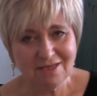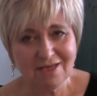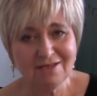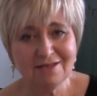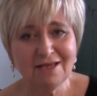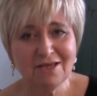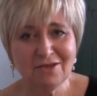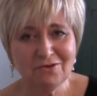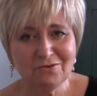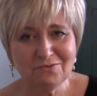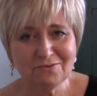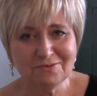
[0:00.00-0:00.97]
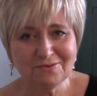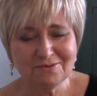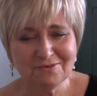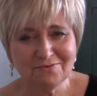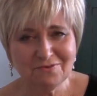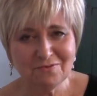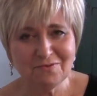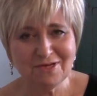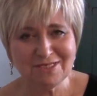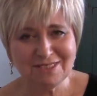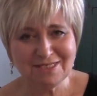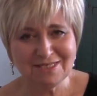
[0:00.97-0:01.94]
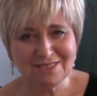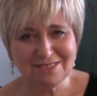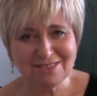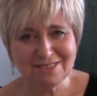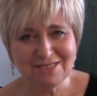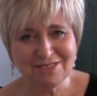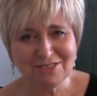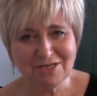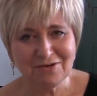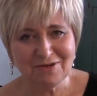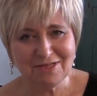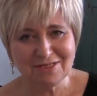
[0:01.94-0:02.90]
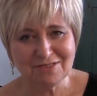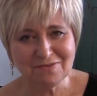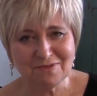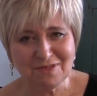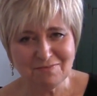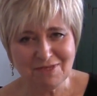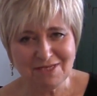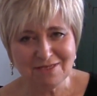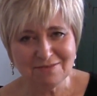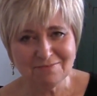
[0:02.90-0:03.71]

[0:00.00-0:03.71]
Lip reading: and thank you for watching this and sharing this with me.